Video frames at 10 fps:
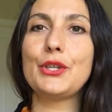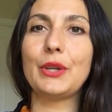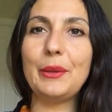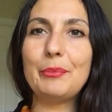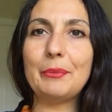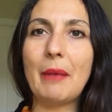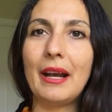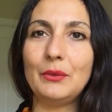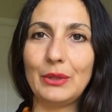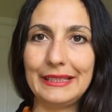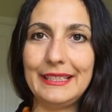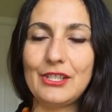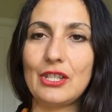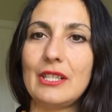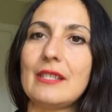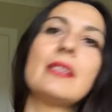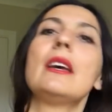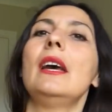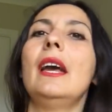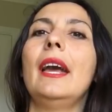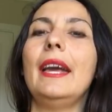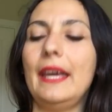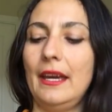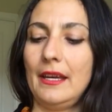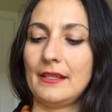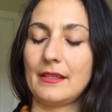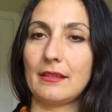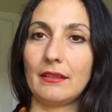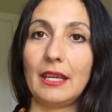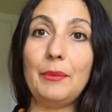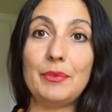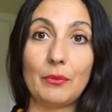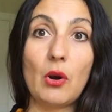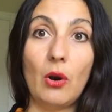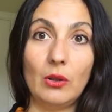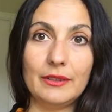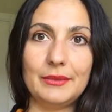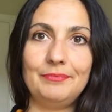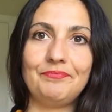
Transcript: to keep in mind with leeches is keep them cold.